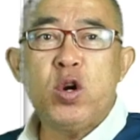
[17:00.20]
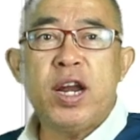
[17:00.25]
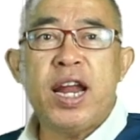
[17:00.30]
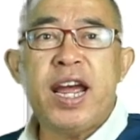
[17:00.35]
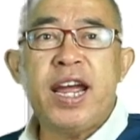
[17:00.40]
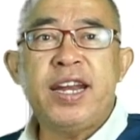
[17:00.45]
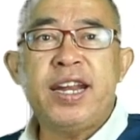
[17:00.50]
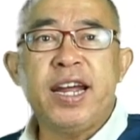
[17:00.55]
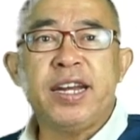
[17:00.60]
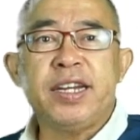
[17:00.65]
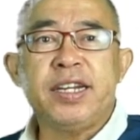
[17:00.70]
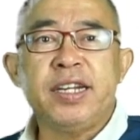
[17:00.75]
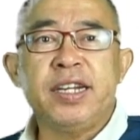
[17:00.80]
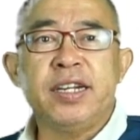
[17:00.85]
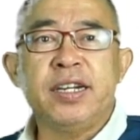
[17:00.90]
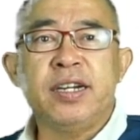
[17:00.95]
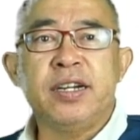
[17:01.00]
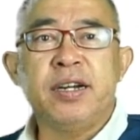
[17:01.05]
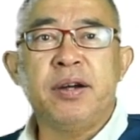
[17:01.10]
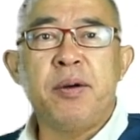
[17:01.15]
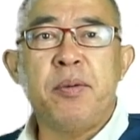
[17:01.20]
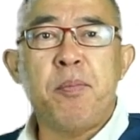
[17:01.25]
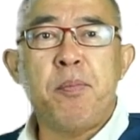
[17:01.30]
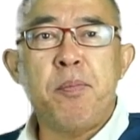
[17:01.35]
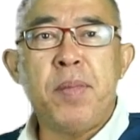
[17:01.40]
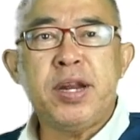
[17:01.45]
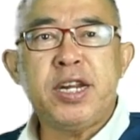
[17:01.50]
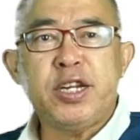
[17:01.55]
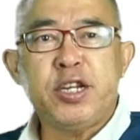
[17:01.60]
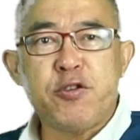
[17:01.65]
like that the
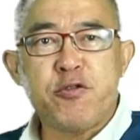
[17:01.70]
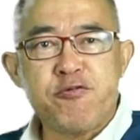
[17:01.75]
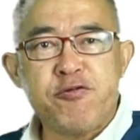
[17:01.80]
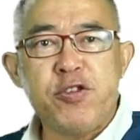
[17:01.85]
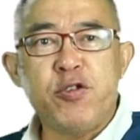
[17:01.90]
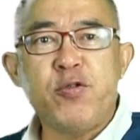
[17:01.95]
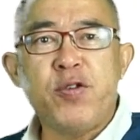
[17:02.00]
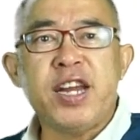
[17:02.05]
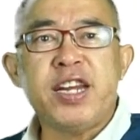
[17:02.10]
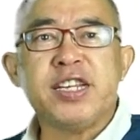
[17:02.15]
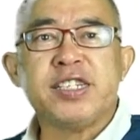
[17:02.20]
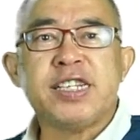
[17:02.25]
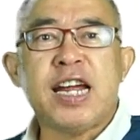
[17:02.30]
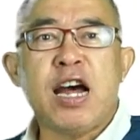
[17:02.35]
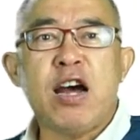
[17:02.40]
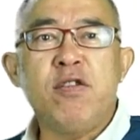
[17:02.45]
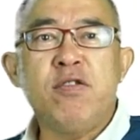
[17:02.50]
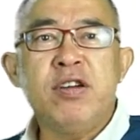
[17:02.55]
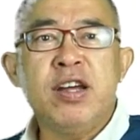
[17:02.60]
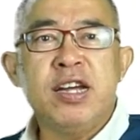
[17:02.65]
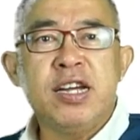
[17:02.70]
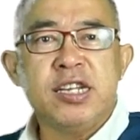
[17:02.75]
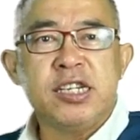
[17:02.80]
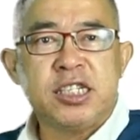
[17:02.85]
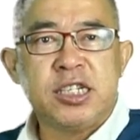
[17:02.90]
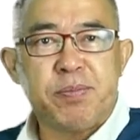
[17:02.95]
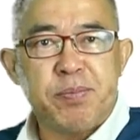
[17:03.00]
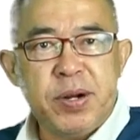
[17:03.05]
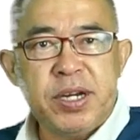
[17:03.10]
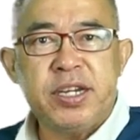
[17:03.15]
magnetic field at the south
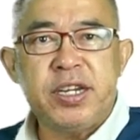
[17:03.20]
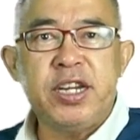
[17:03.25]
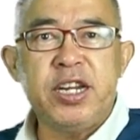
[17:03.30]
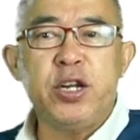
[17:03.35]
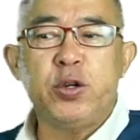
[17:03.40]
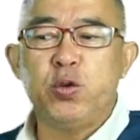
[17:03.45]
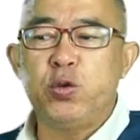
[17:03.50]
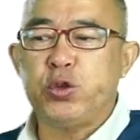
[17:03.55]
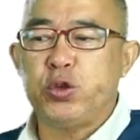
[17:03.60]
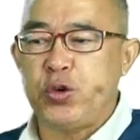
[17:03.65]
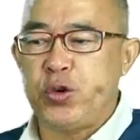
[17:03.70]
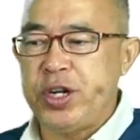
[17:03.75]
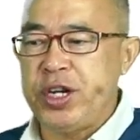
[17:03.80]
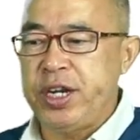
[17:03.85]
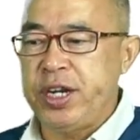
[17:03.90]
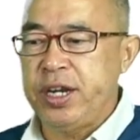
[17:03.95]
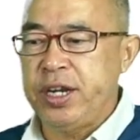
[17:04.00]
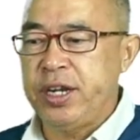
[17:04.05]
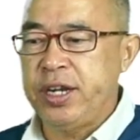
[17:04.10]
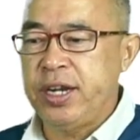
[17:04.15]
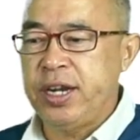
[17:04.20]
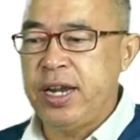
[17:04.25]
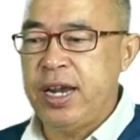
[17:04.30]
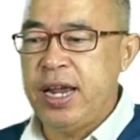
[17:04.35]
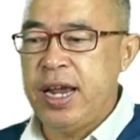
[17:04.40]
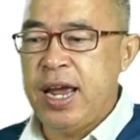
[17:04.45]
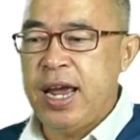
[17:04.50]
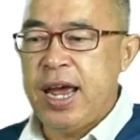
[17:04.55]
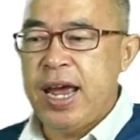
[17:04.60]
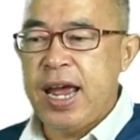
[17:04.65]
split into three
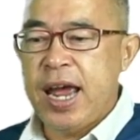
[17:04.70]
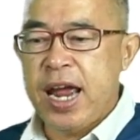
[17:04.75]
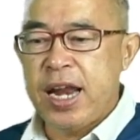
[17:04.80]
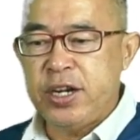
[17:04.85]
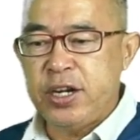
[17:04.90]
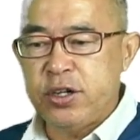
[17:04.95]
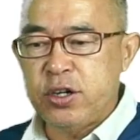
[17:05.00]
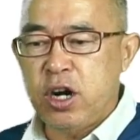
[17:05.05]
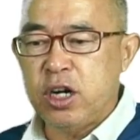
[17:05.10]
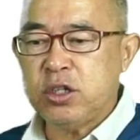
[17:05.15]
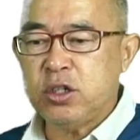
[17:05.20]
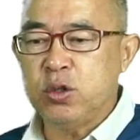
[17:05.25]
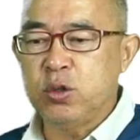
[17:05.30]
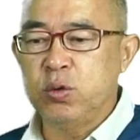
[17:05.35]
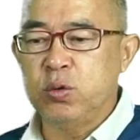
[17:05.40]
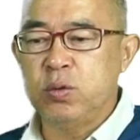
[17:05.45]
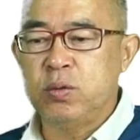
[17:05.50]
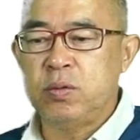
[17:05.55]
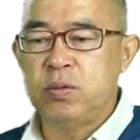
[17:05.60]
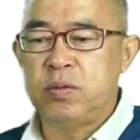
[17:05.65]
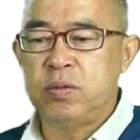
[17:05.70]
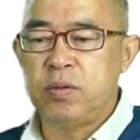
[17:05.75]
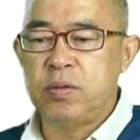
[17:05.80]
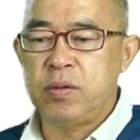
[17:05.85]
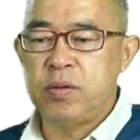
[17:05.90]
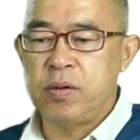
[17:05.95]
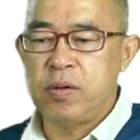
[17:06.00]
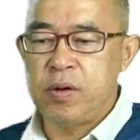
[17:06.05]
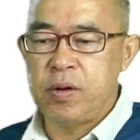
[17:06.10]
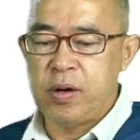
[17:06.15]
and the north two.
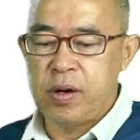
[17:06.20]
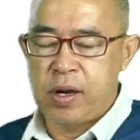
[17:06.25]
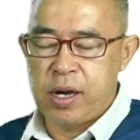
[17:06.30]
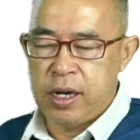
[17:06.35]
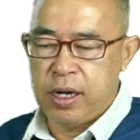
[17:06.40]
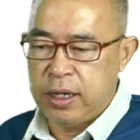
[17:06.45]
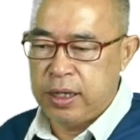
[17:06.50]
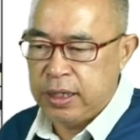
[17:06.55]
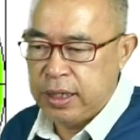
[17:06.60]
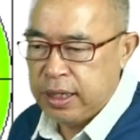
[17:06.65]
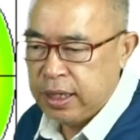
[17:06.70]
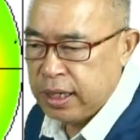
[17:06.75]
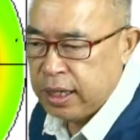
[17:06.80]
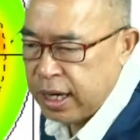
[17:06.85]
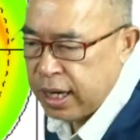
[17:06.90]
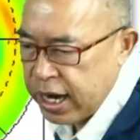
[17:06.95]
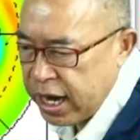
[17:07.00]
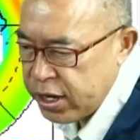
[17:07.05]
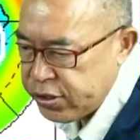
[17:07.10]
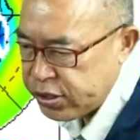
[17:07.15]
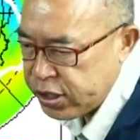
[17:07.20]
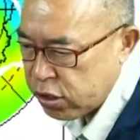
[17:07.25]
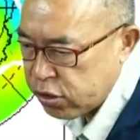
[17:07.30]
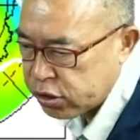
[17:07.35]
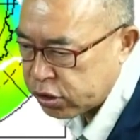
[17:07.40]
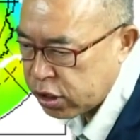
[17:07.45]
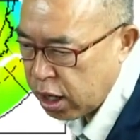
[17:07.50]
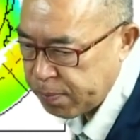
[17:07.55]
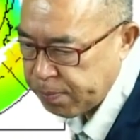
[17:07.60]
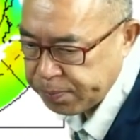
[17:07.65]
I shall
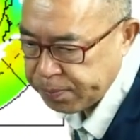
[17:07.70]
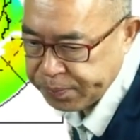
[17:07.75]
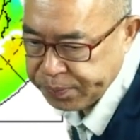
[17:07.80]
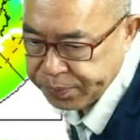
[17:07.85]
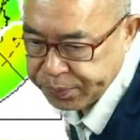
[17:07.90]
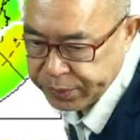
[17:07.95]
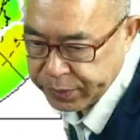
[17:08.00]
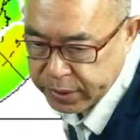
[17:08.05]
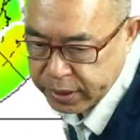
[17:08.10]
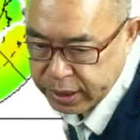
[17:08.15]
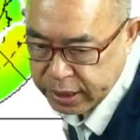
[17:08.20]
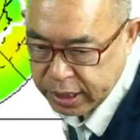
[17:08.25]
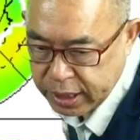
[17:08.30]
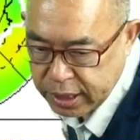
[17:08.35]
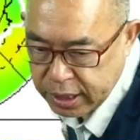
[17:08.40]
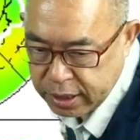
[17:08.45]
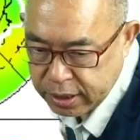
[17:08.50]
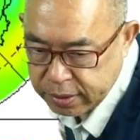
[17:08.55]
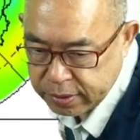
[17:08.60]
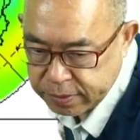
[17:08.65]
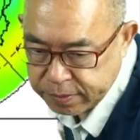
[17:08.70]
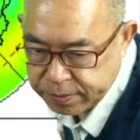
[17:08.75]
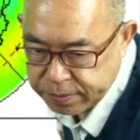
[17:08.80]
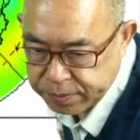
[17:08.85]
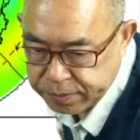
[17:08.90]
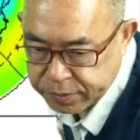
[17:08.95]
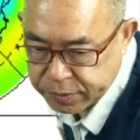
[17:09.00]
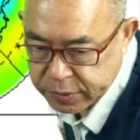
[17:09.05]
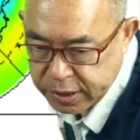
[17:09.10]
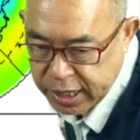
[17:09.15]
stop the
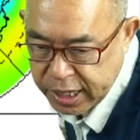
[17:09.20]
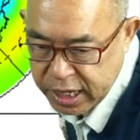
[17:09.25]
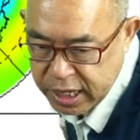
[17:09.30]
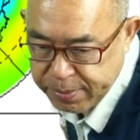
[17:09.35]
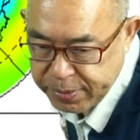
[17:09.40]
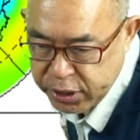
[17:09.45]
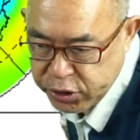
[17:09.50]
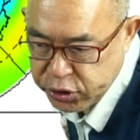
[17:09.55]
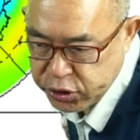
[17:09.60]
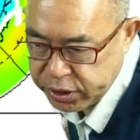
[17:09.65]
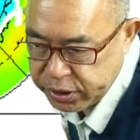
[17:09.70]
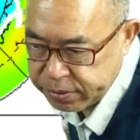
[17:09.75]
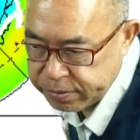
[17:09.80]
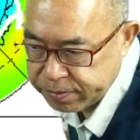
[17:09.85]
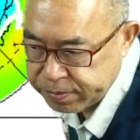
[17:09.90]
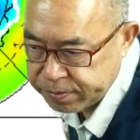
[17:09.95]
animation.